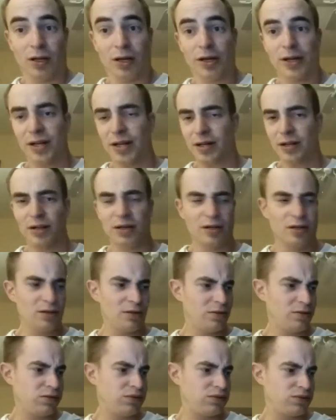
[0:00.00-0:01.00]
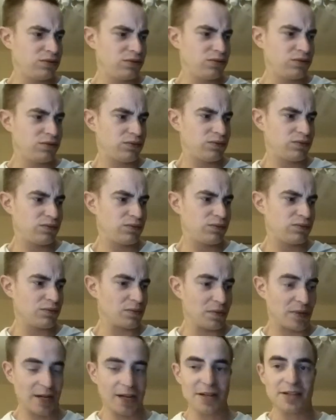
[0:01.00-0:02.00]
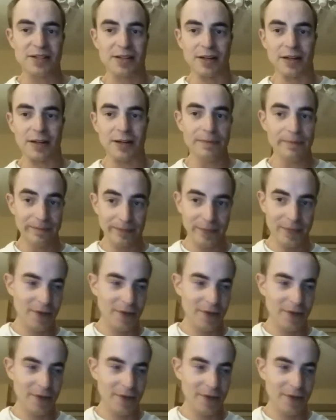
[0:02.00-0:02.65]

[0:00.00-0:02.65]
And then lastly,